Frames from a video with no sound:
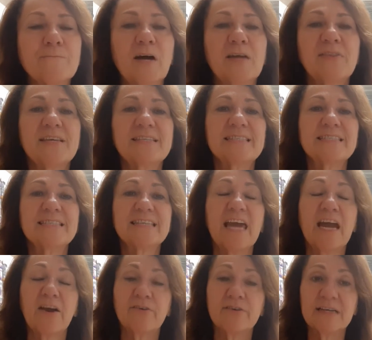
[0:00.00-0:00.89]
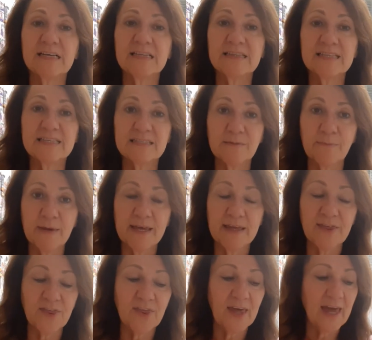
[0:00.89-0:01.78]
This is Karen
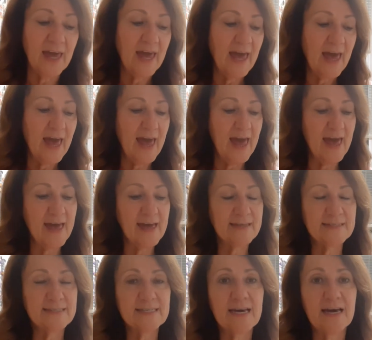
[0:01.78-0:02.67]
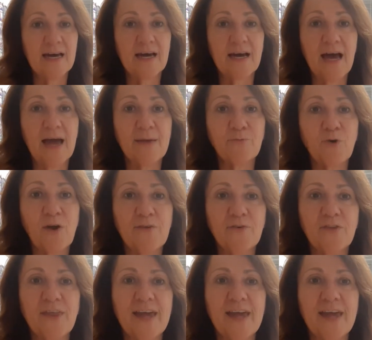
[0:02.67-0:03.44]
Elizabeth. And I'm grateful